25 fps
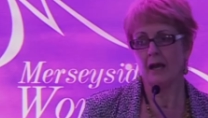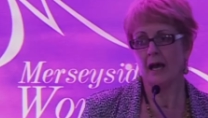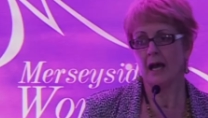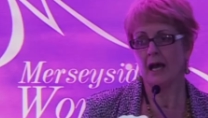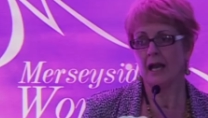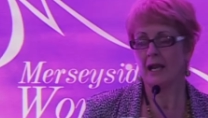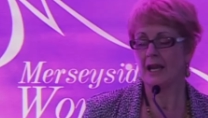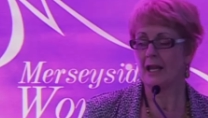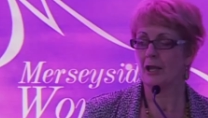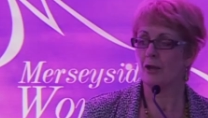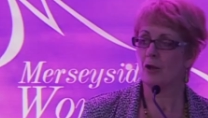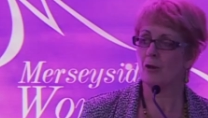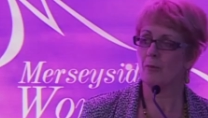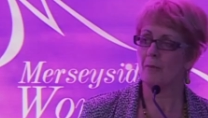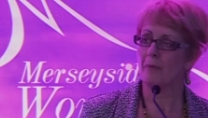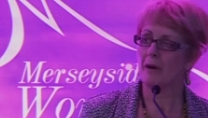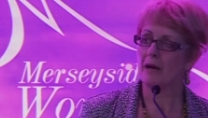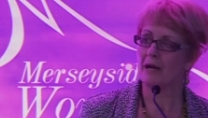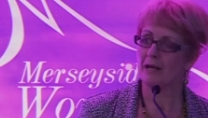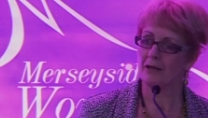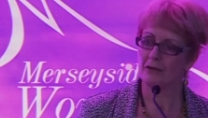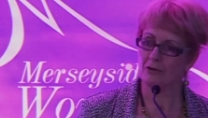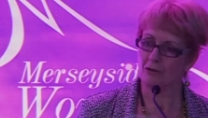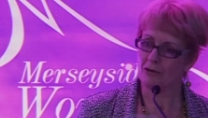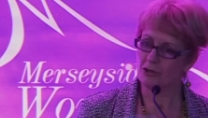And I go
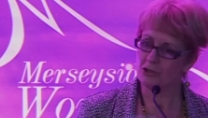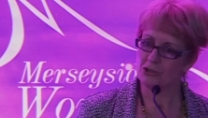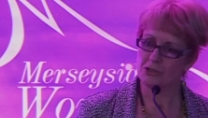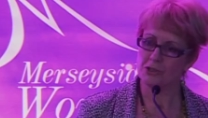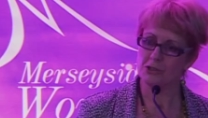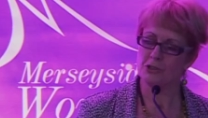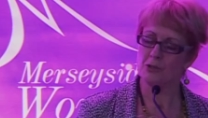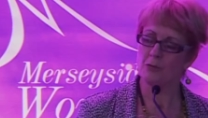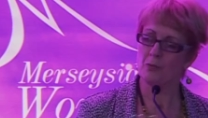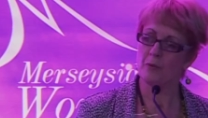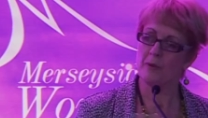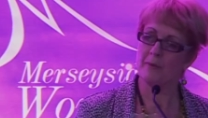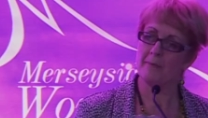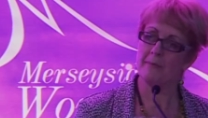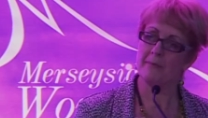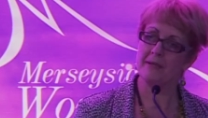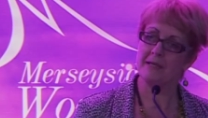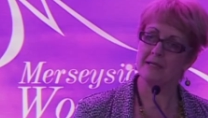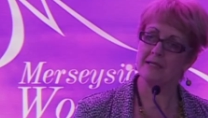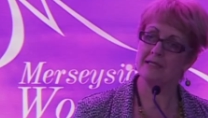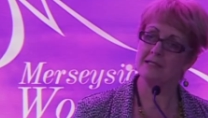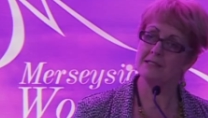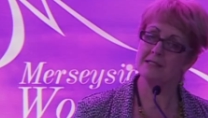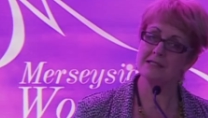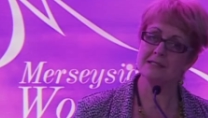back not just to
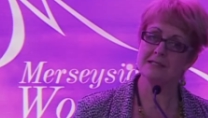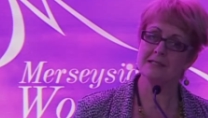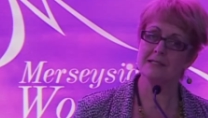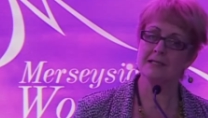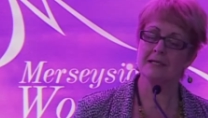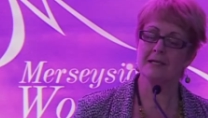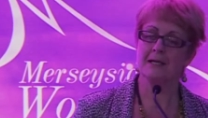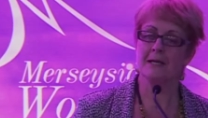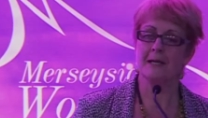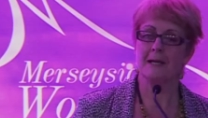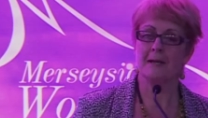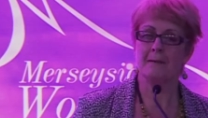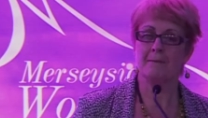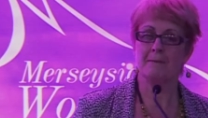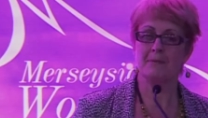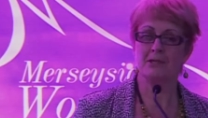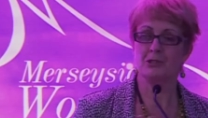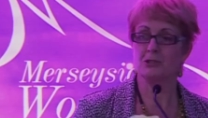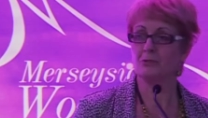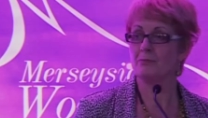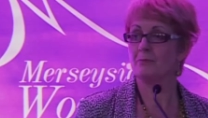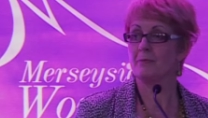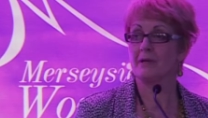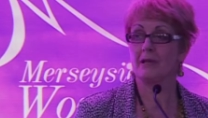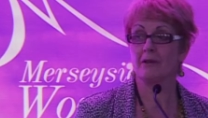women's but
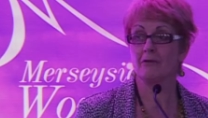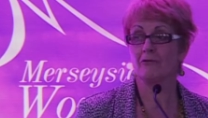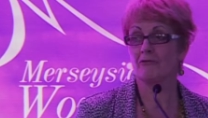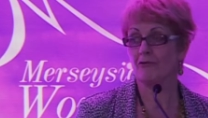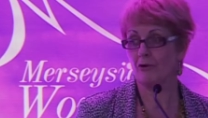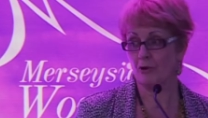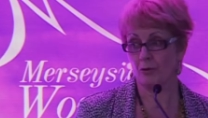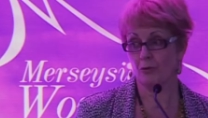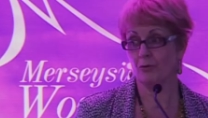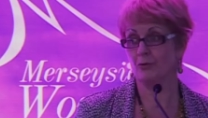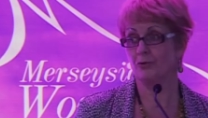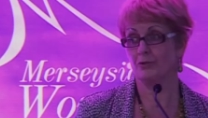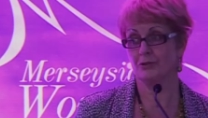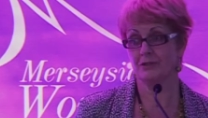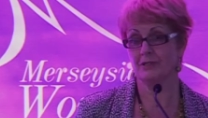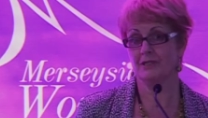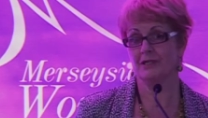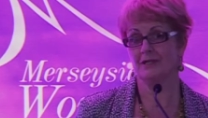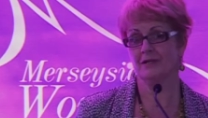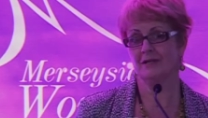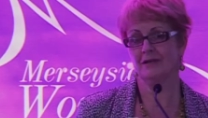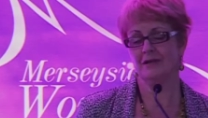to Mill Road.